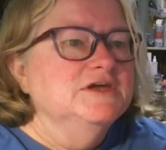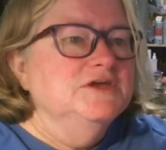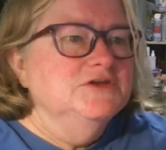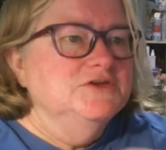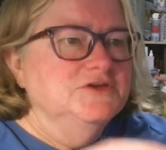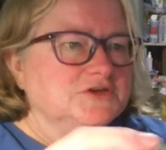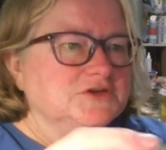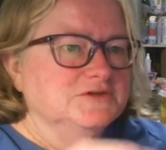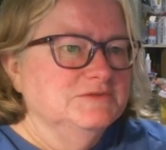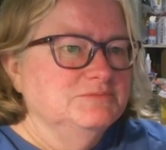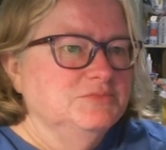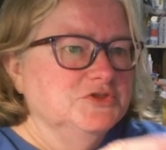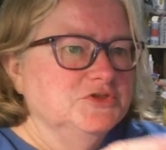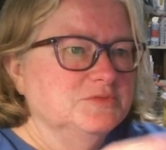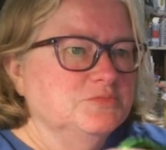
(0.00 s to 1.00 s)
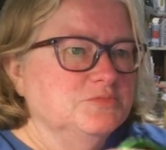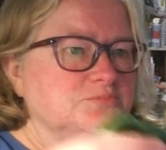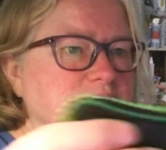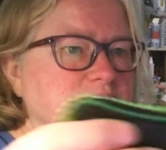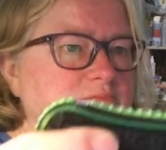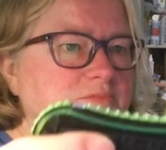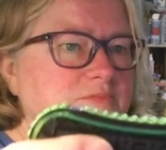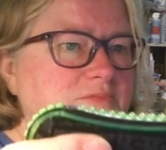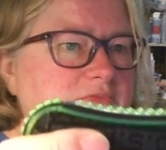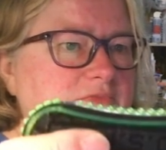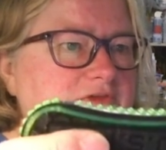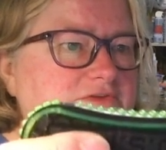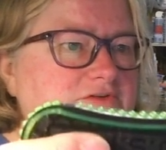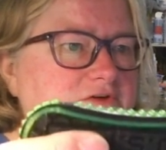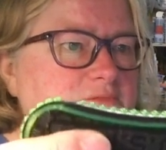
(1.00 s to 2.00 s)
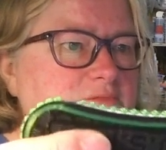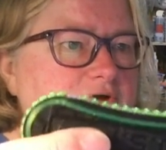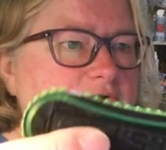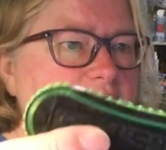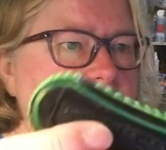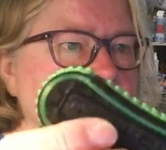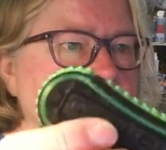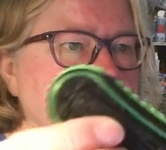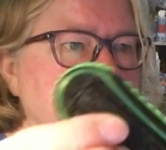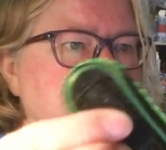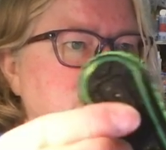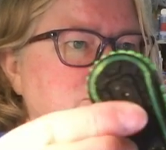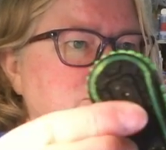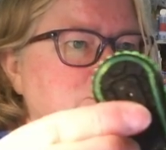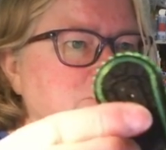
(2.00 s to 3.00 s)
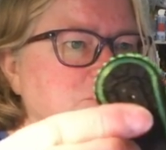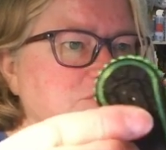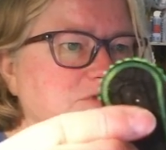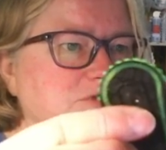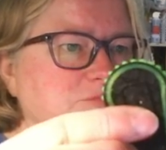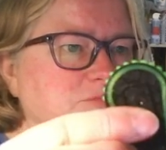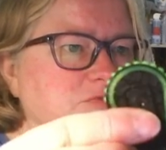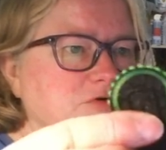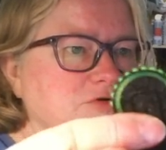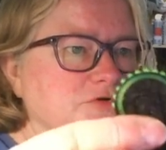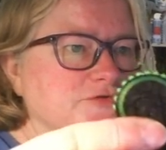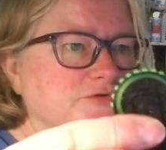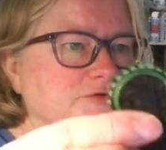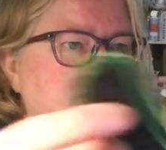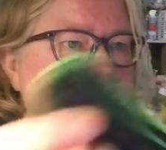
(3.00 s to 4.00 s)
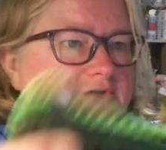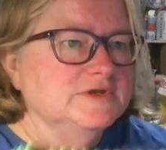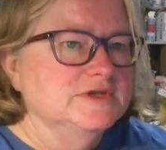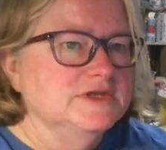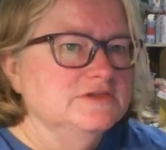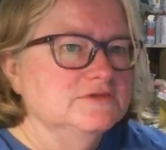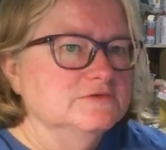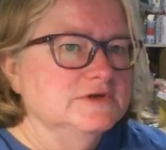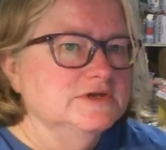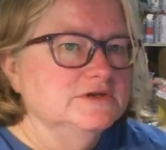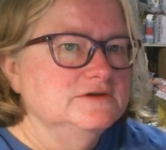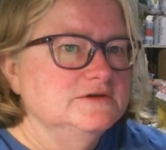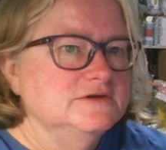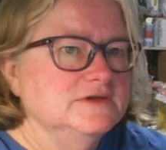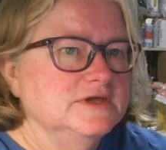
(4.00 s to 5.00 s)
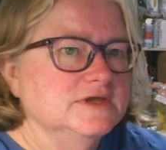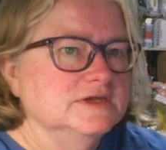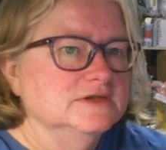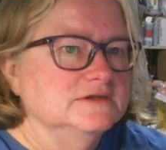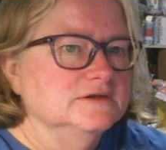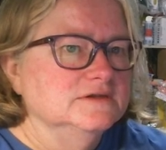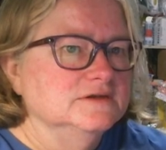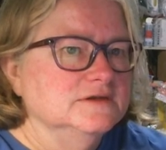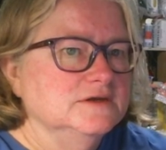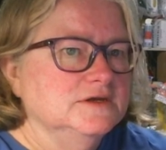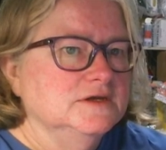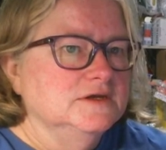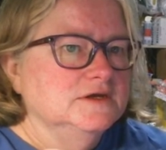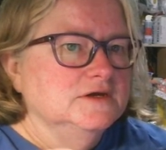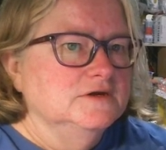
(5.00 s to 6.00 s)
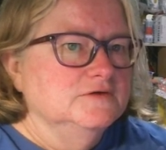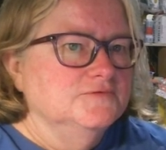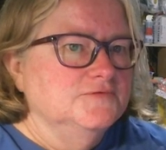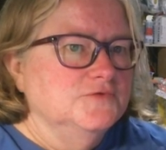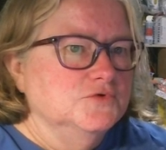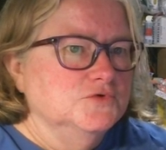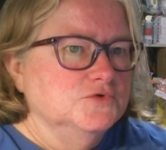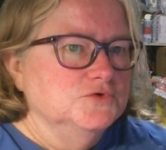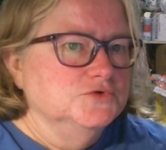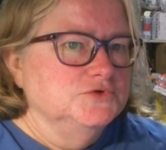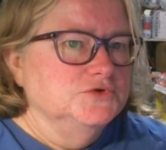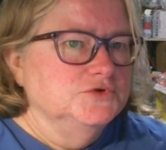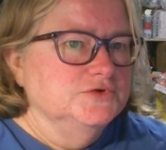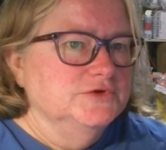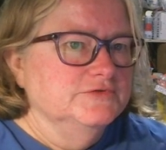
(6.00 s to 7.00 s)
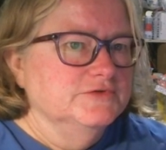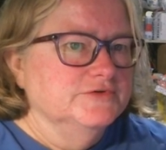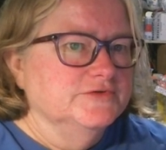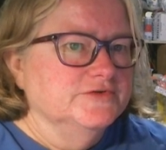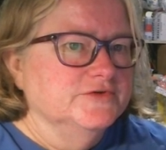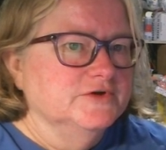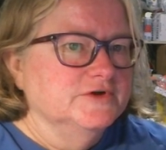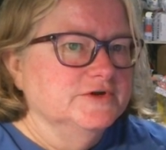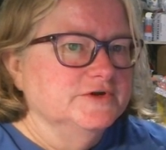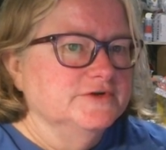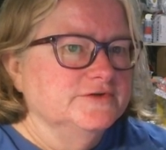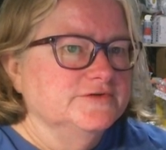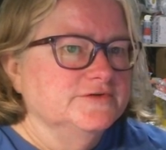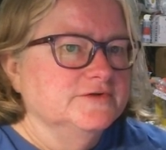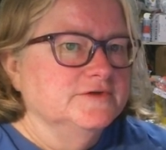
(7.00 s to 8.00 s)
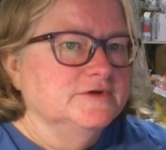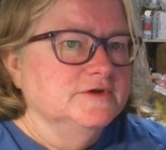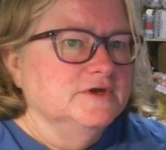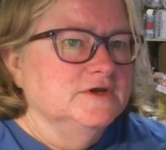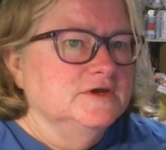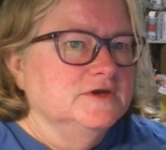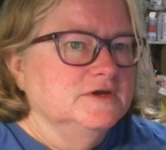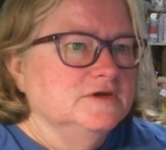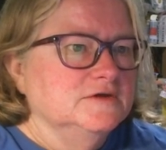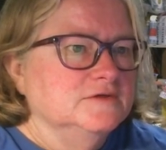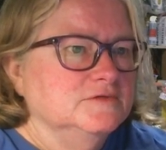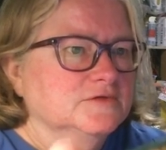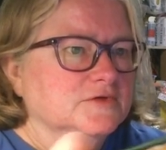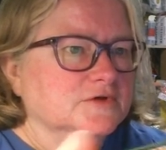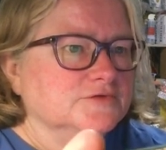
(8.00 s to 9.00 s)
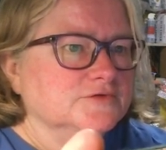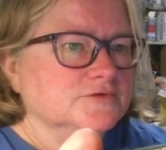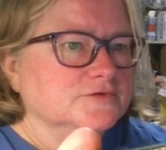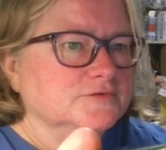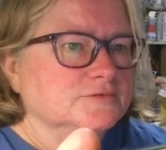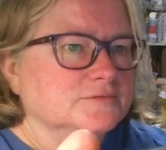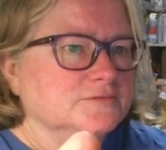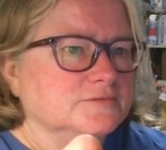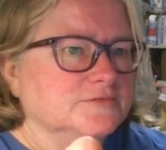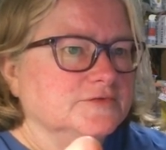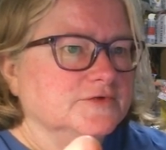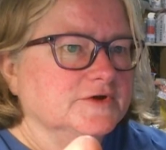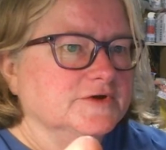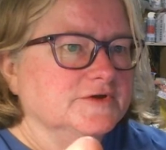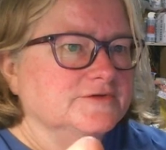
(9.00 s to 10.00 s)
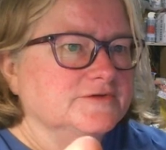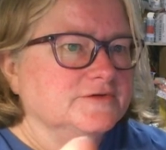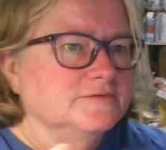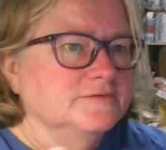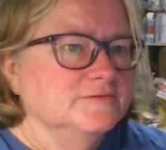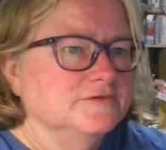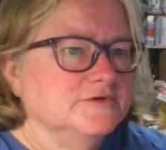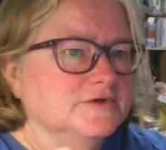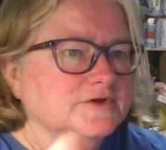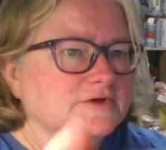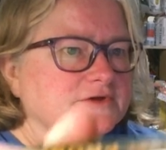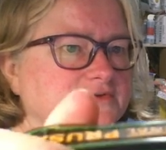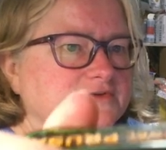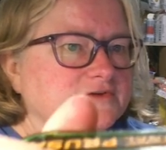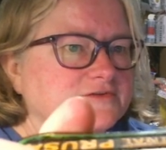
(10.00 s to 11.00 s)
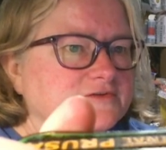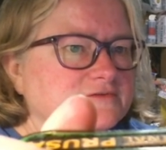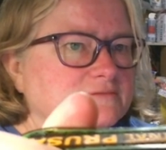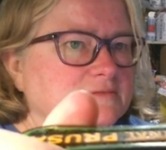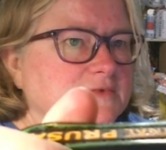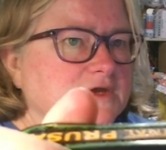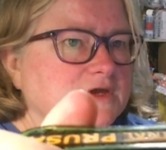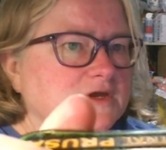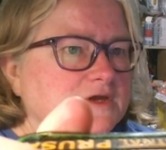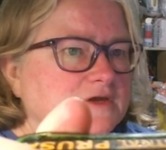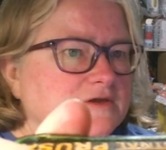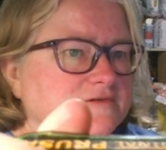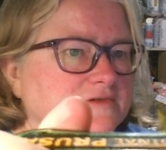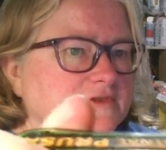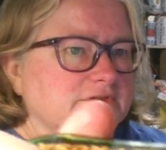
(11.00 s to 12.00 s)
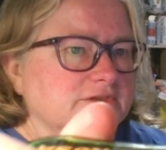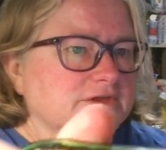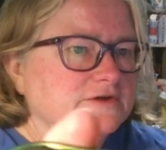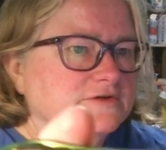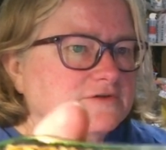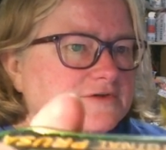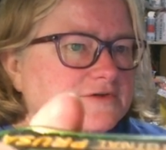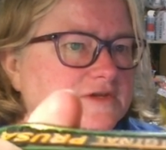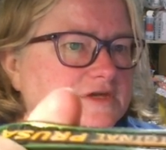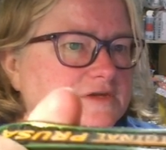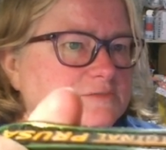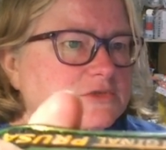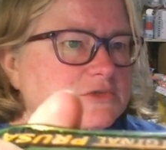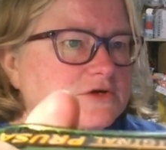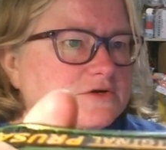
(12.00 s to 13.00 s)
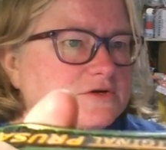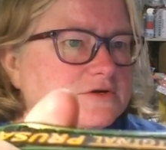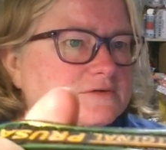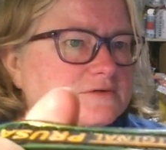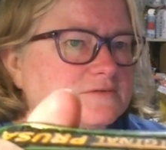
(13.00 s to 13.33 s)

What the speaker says: you can put the. It's got a model where you can put the prongs on either end and for two different size nozzle size. So you just slide that onto the heat block